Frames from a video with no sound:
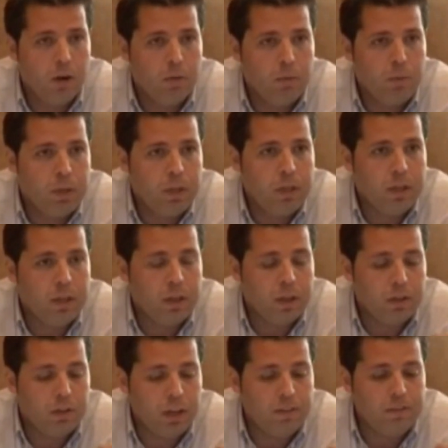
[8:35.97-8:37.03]
We
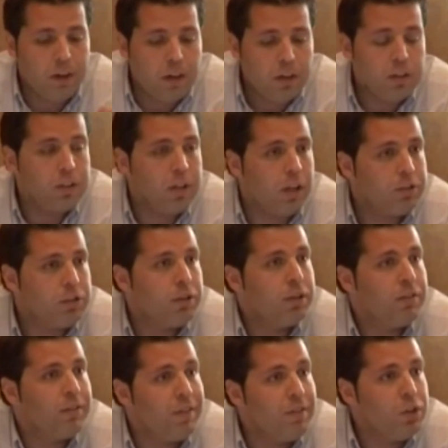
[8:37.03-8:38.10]
create various
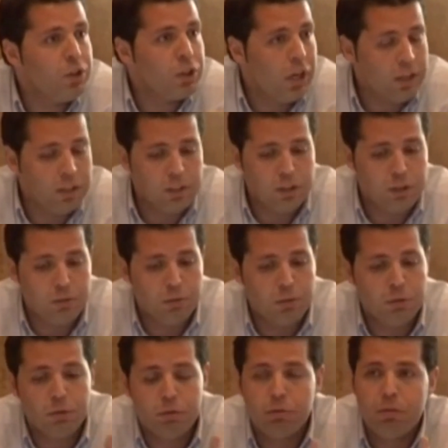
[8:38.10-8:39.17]
alternative revenue channels
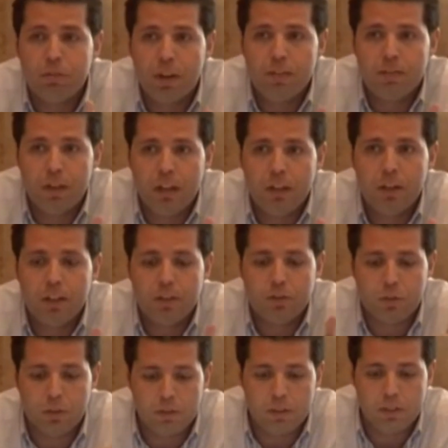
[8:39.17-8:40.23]
through value-added
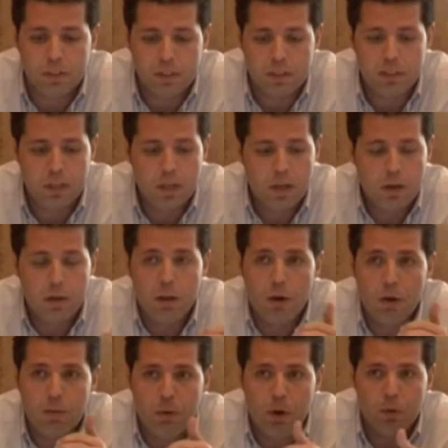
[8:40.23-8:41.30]
services
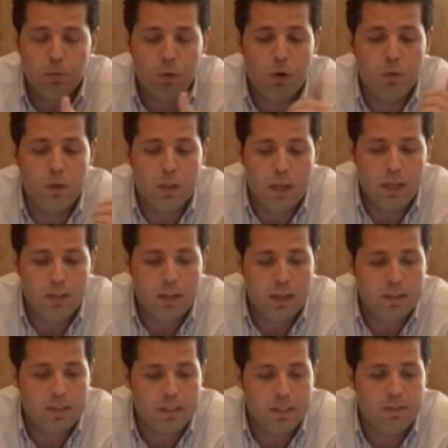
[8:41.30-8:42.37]
on mobile
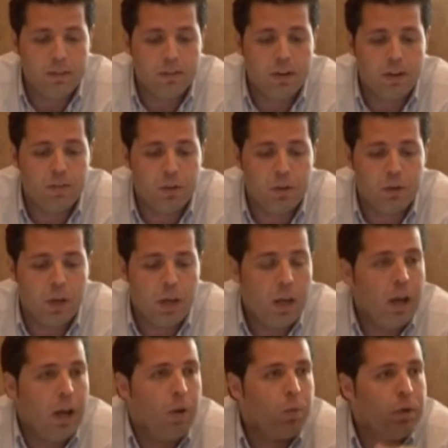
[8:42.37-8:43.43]
and TV revenue.
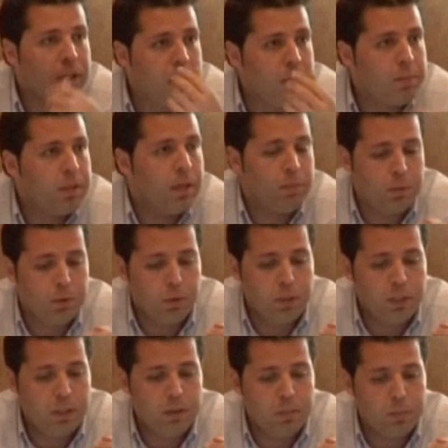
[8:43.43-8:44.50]
And we keep the
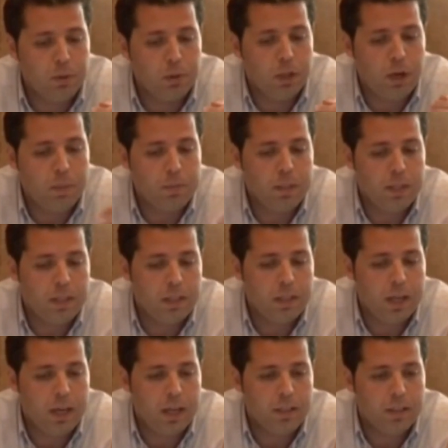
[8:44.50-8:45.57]
employee pool
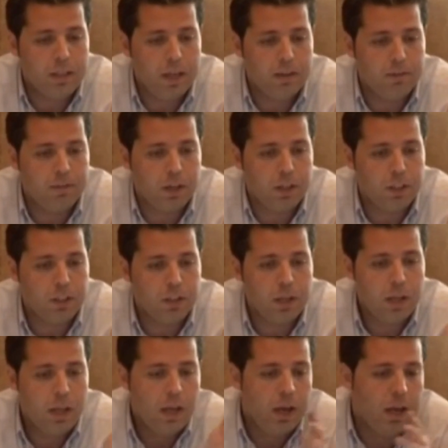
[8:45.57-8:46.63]
updated and fresh.
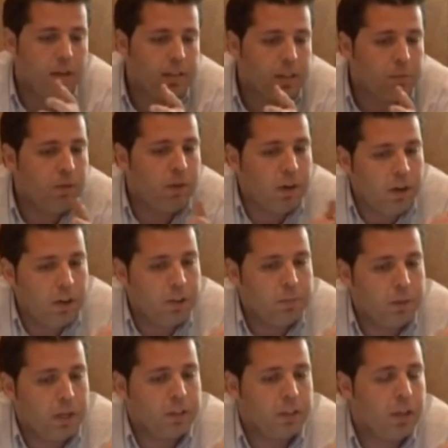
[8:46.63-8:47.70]
And some of our other
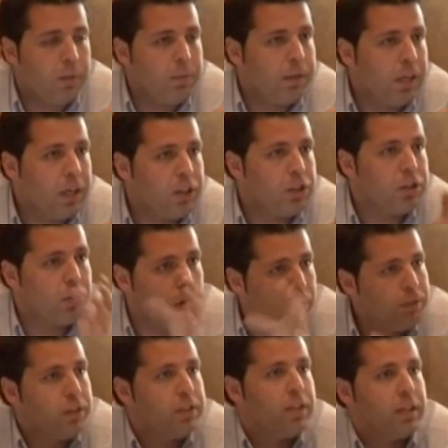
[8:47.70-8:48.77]
practical applications
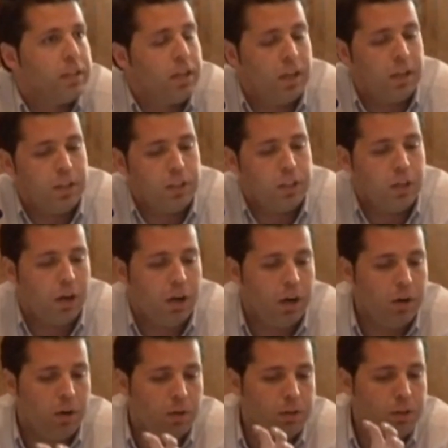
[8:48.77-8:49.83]
of this technology
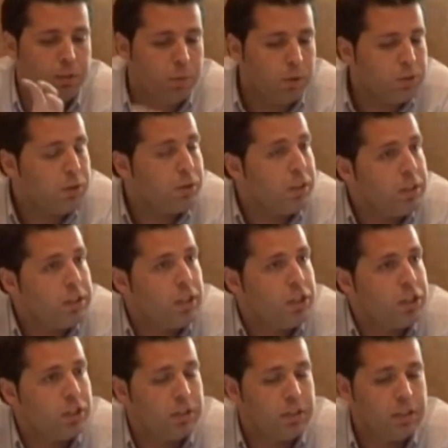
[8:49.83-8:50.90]
are on the sports
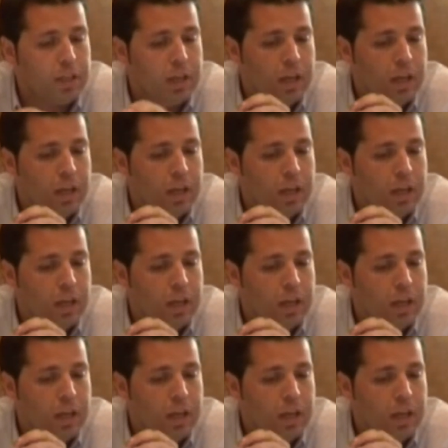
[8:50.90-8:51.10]
organizations,